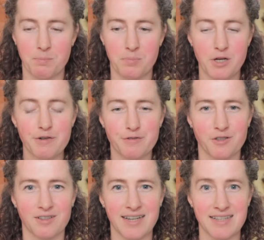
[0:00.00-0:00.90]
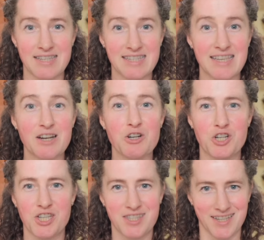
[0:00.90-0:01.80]
beautiful and
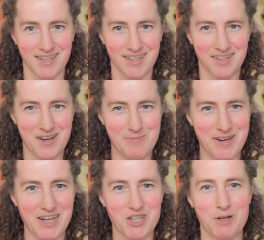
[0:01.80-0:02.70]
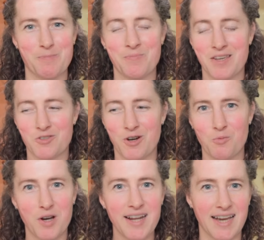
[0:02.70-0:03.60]
synergistic combination. So on
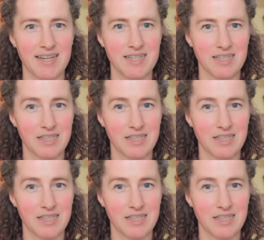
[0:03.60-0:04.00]
one hand,